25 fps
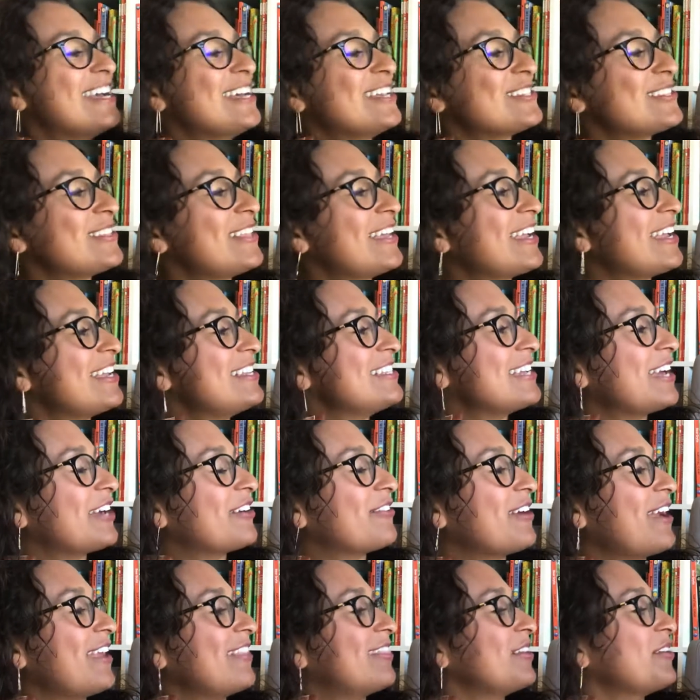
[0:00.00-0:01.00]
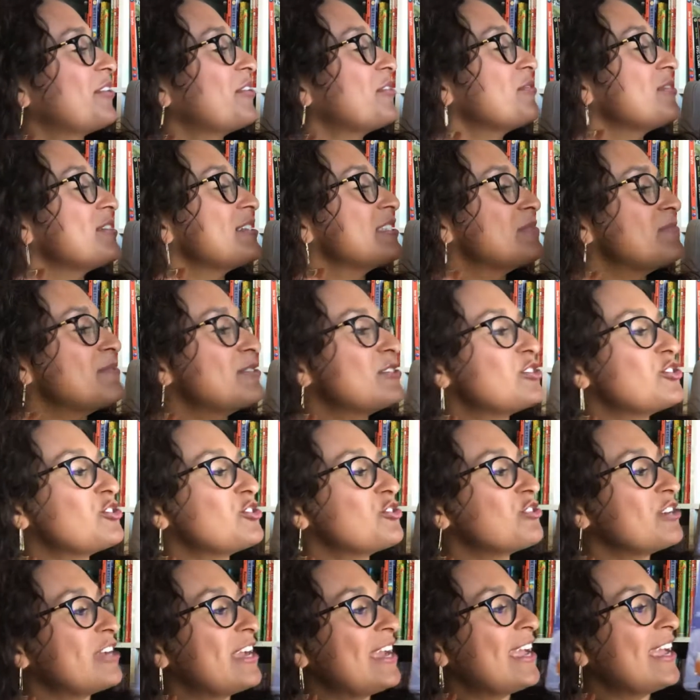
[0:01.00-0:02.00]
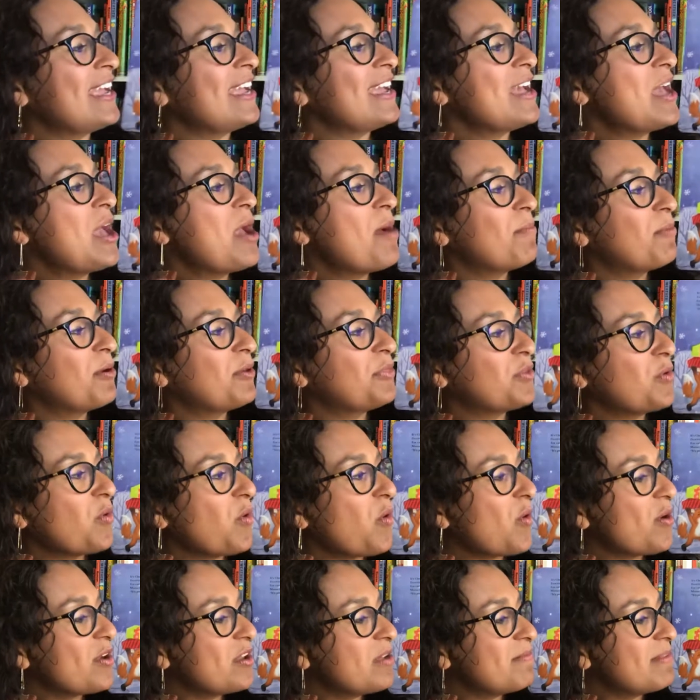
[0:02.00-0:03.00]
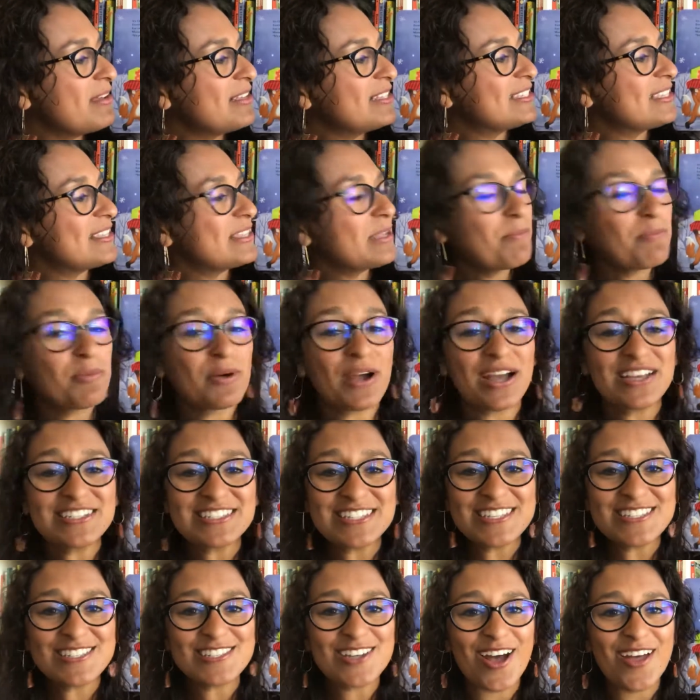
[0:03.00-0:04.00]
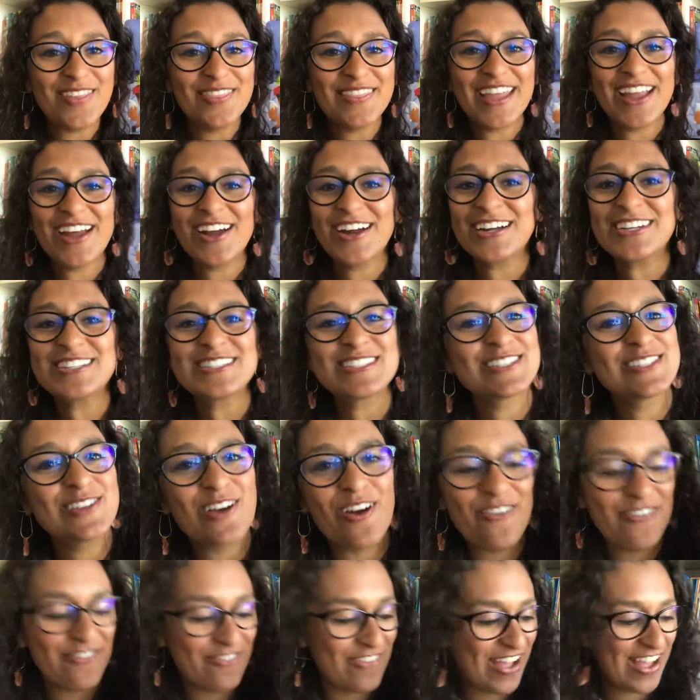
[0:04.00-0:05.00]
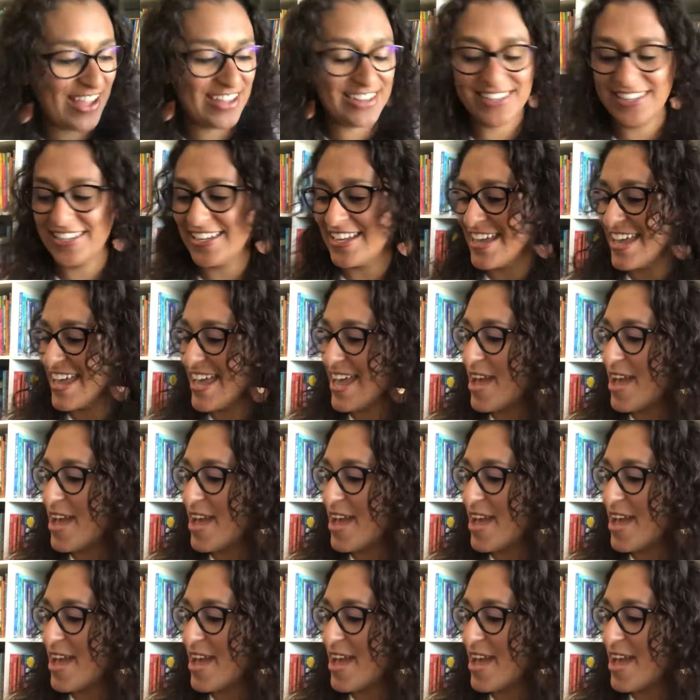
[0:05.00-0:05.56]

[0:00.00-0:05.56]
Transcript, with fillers: So they can decorate the Christmas tree, put the ornaments and the presents on there. It's so fun.